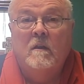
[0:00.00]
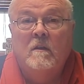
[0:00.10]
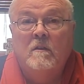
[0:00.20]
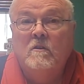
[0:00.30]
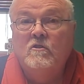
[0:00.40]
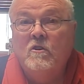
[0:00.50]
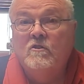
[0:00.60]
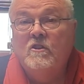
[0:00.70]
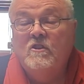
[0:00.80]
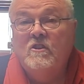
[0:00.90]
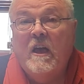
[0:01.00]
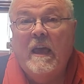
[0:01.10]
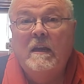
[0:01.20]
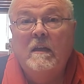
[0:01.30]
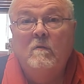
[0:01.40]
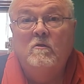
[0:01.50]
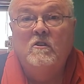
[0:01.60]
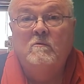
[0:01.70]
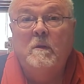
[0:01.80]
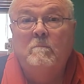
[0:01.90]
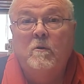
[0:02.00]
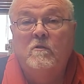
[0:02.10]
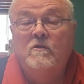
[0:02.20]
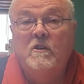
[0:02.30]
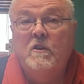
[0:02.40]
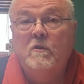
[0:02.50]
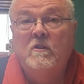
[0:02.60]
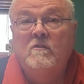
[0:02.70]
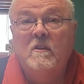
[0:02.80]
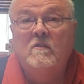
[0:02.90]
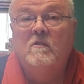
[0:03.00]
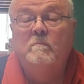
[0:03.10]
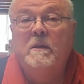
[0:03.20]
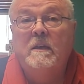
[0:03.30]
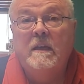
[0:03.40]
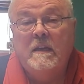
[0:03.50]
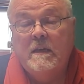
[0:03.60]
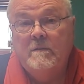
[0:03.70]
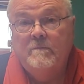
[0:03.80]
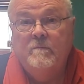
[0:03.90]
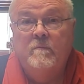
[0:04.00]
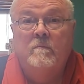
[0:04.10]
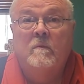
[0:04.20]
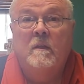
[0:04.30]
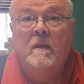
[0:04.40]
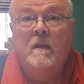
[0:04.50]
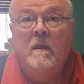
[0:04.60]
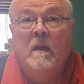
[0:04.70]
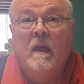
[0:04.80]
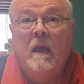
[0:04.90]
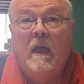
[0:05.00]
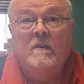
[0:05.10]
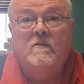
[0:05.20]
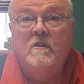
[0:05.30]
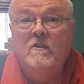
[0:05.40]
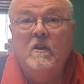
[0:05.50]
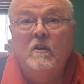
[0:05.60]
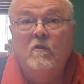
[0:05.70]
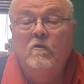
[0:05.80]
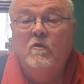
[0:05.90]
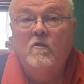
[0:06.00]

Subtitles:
The church in China, which has been persecuted since its beginning, has continued to